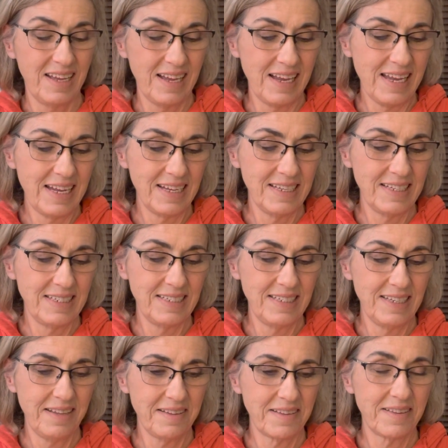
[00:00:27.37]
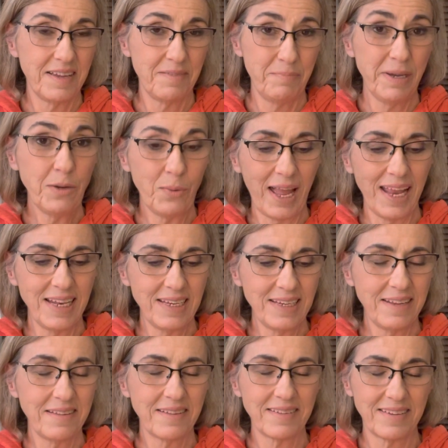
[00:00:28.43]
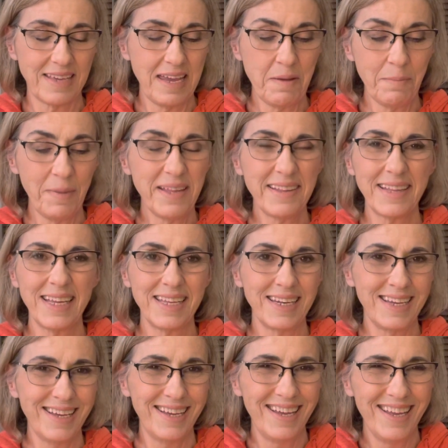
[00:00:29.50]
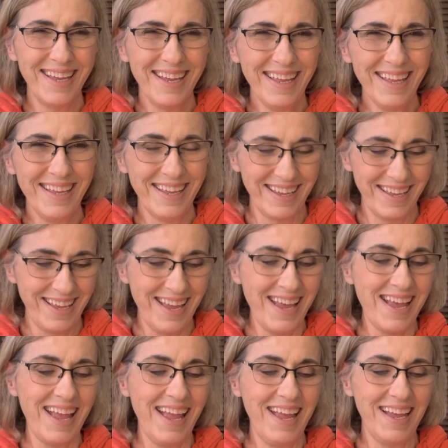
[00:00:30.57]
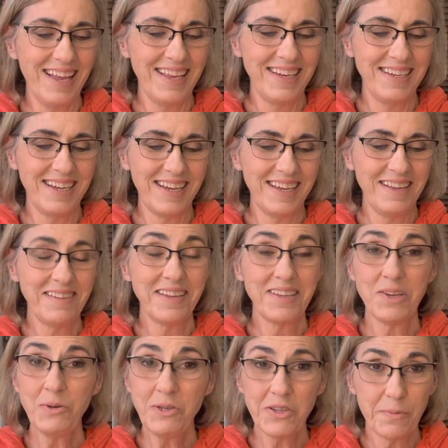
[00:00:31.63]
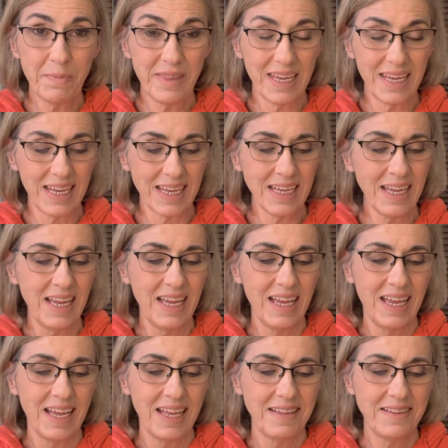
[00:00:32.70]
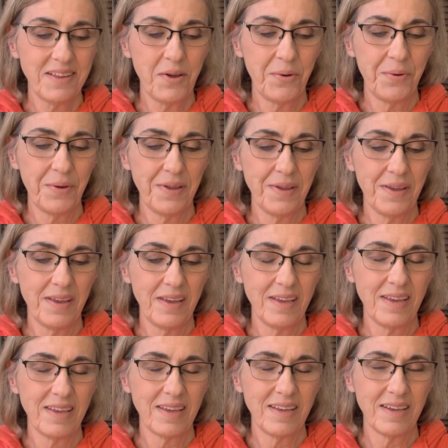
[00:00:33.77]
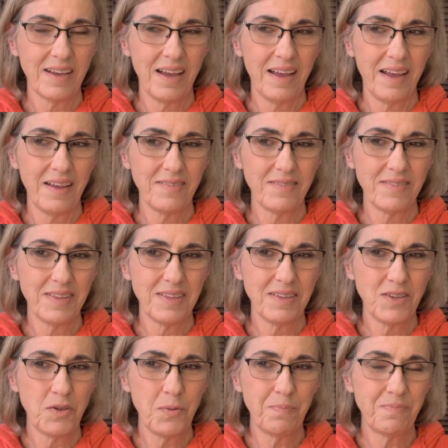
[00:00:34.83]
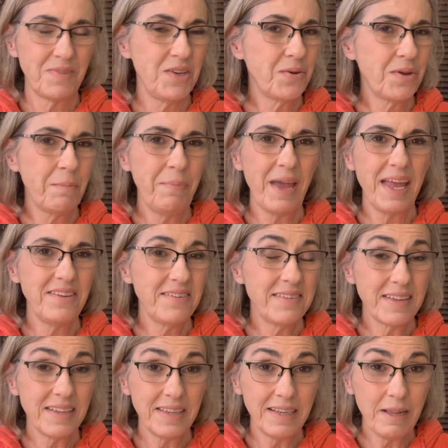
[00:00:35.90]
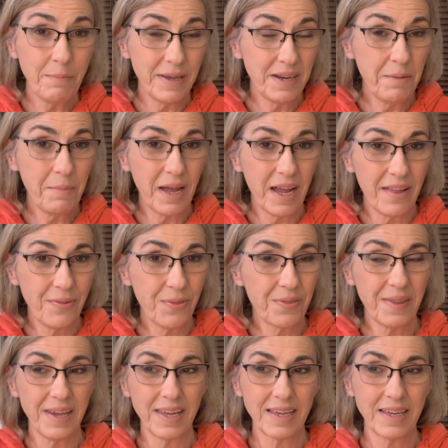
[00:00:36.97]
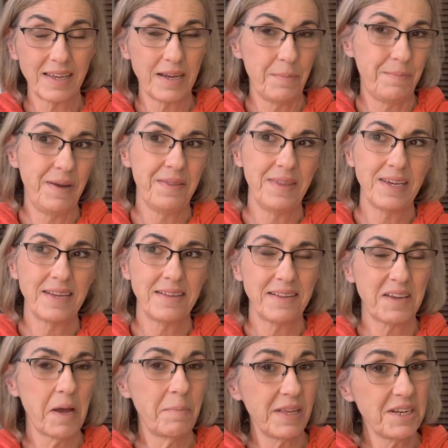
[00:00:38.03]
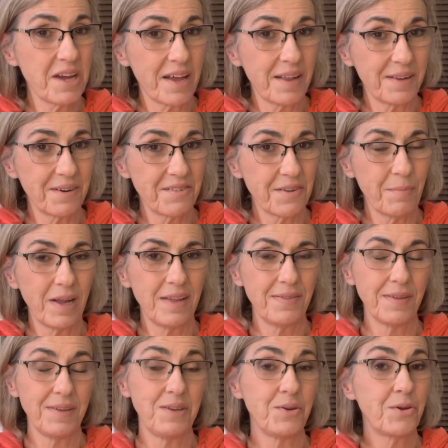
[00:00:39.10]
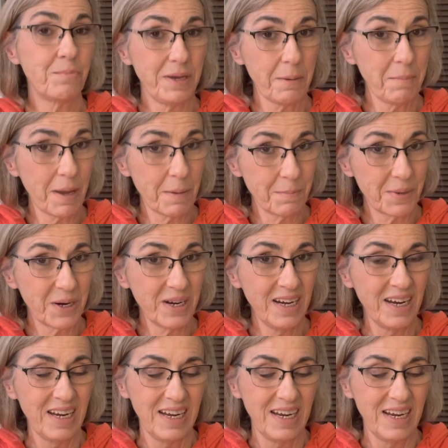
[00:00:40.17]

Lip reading: And it's a big one. Can't miss it. And it's a YouTube thing. So you can pay just a little bit a month, like I think it's a couple of dollars a month, and you can be a member.